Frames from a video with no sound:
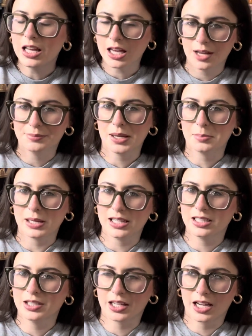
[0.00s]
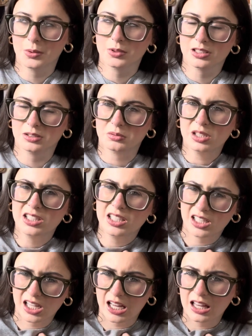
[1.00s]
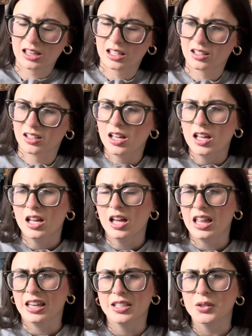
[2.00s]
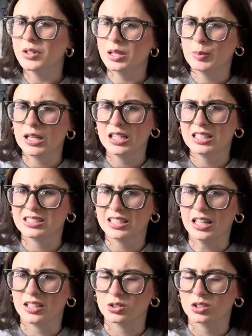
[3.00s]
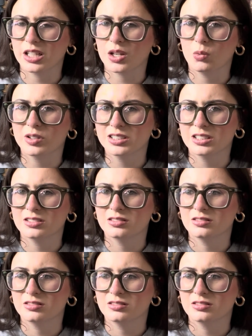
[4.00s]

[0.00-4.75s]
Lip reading: In my opinion, it kind of was like, what the heck? Like that didn't really make any sense, or like it wasn't